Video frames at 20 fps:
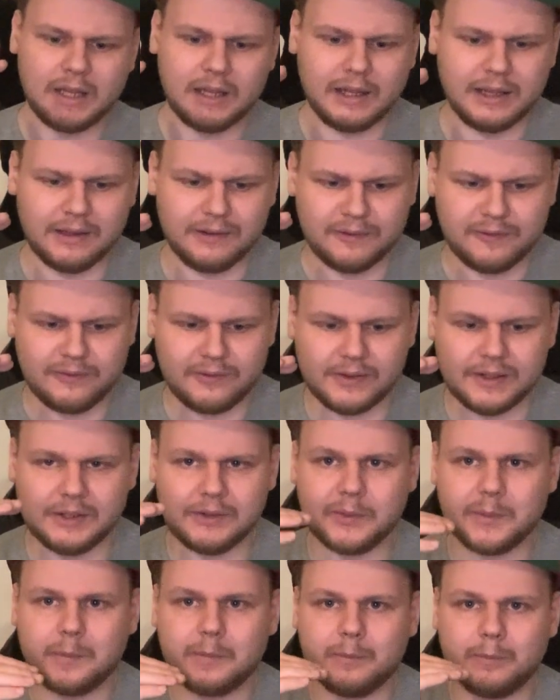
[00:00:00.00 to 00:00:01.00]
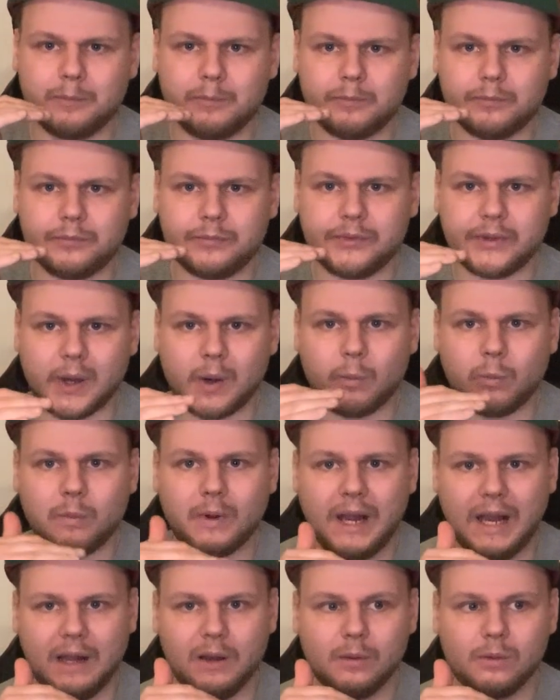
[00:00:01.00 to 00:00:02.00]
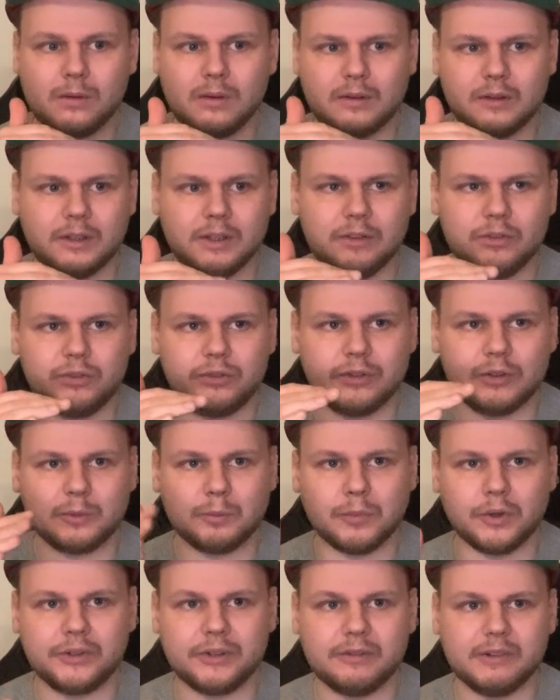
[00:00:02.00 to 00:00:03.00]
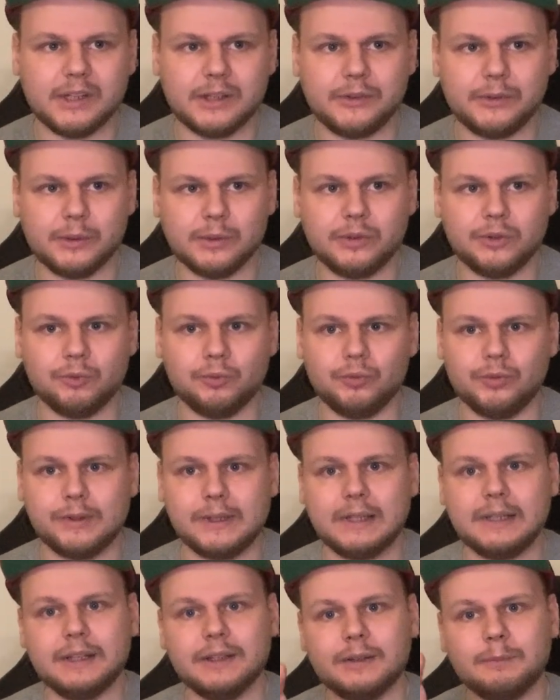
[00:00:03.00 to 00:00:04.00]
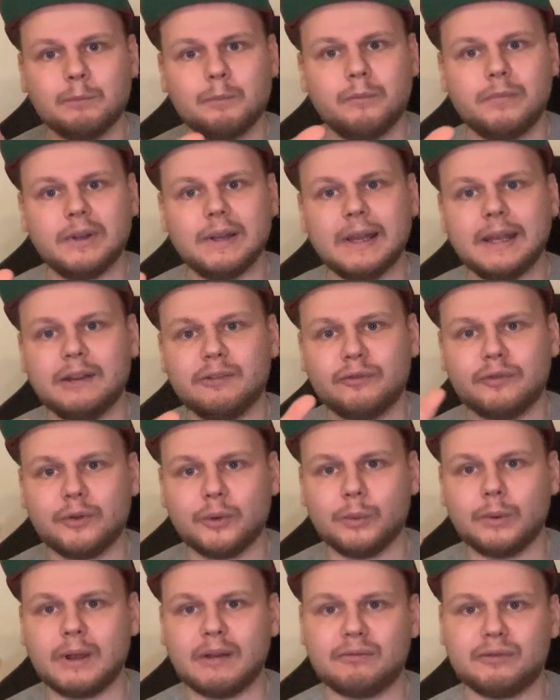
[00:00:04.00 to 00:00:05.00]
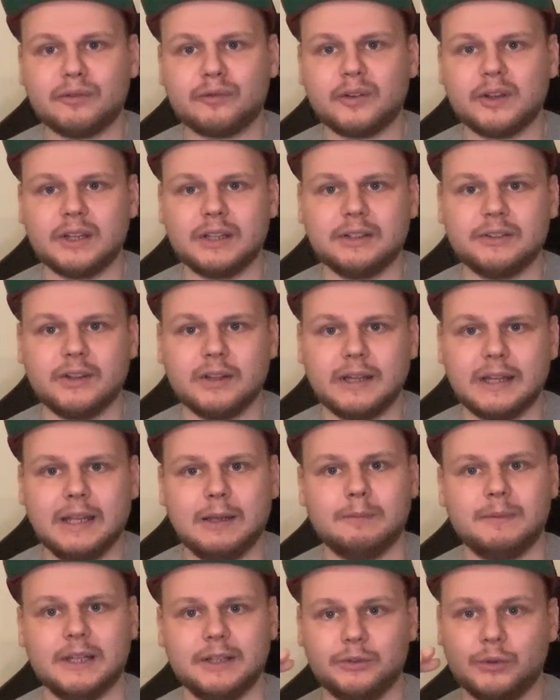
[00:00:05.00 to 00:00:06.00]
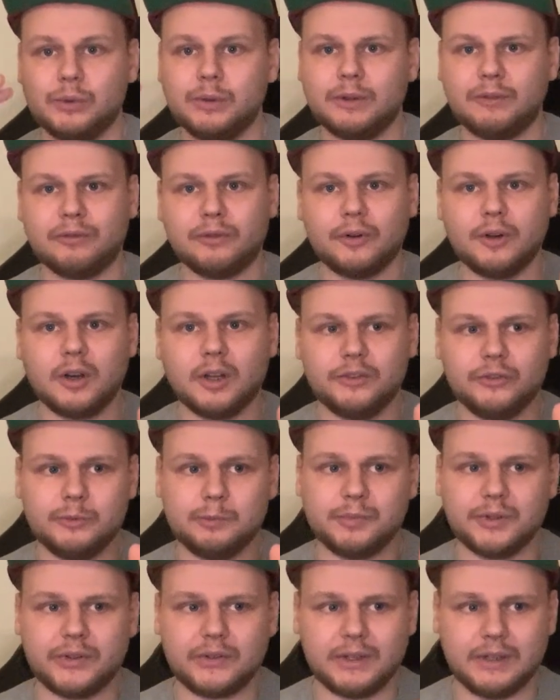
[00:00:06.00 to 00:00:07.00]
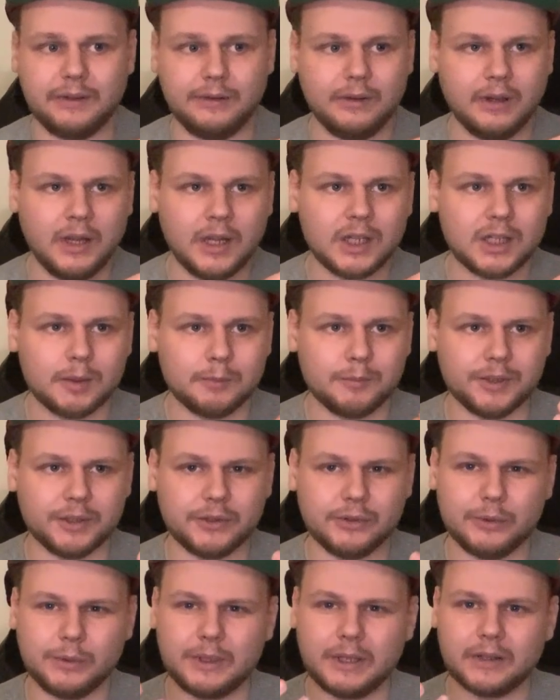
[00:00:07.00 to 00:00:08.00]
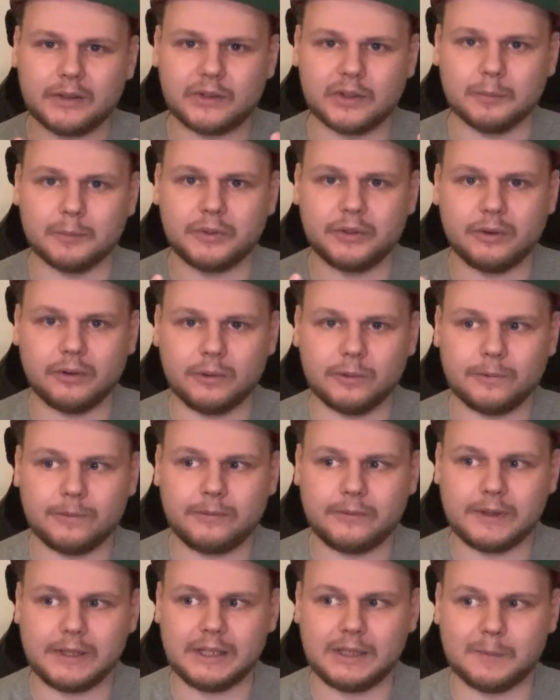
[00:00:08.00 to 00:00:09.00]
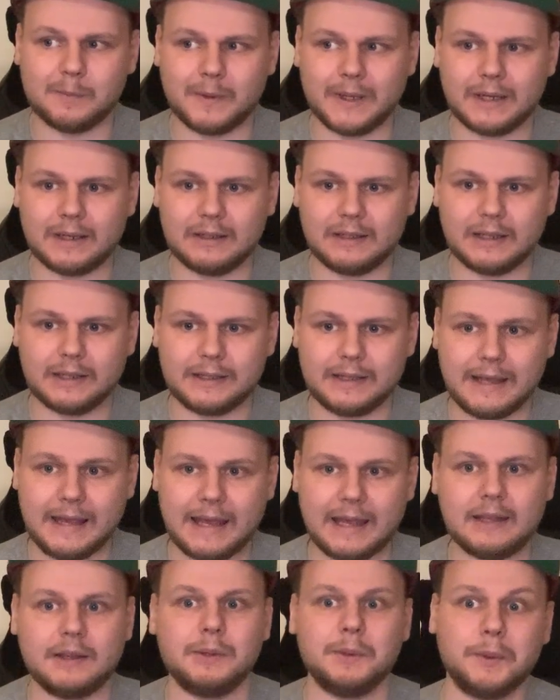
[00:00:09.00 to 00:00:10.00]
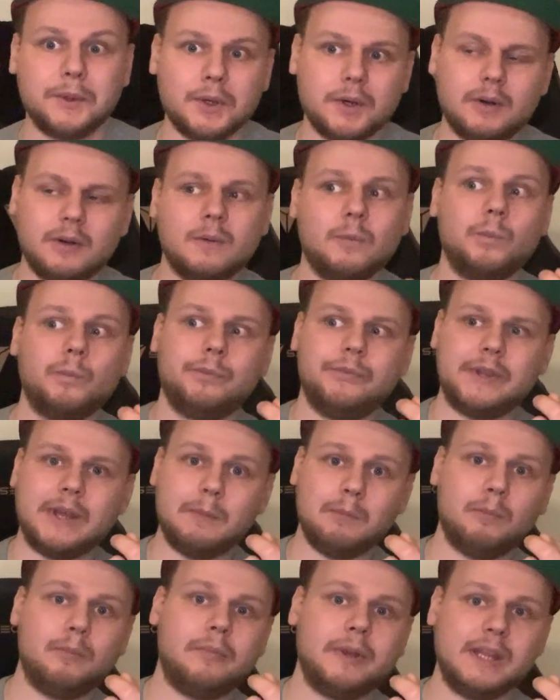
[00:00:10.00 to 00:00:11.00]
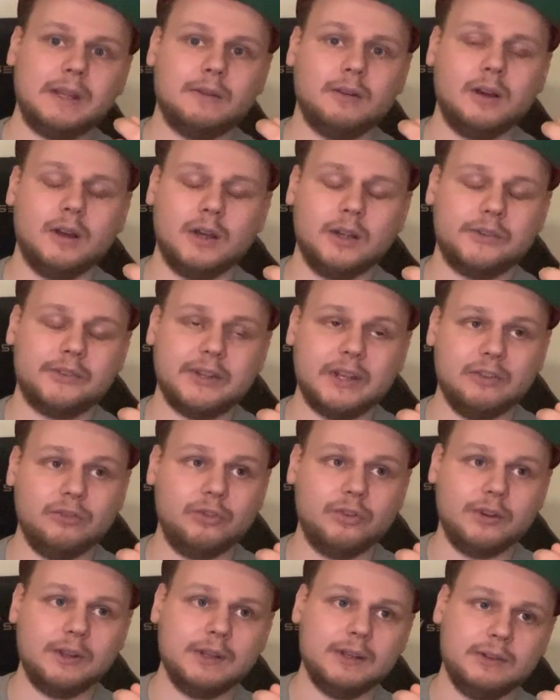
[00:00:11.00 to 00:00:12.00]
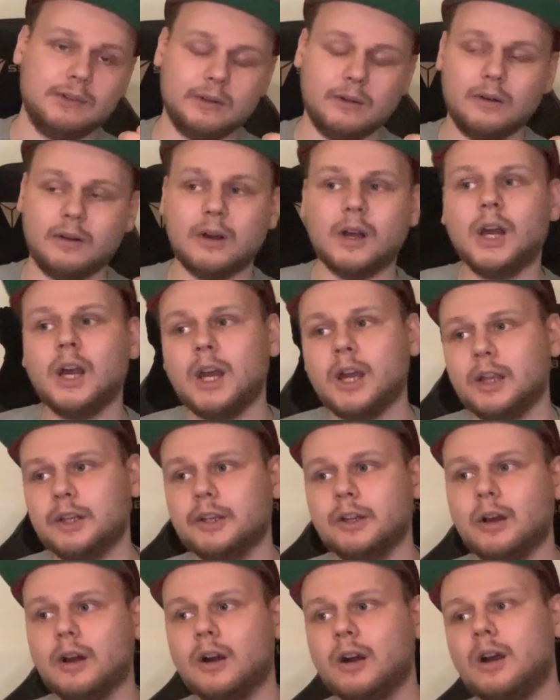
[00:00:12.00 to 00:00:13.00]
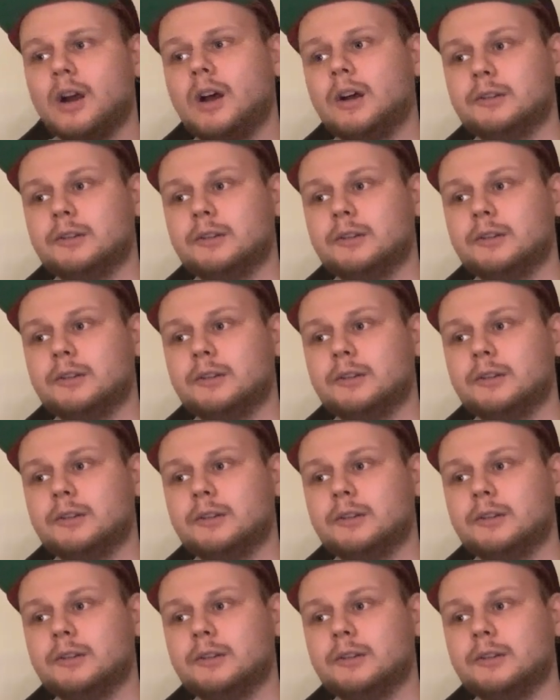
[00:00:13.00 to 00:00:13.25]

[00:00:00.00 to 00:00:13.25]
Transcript: If it's done well, it just motivates you to really play through everything in the game, like do it for 100%, because you get some sort of feedback, like yeah, you got 10 Gs, or you got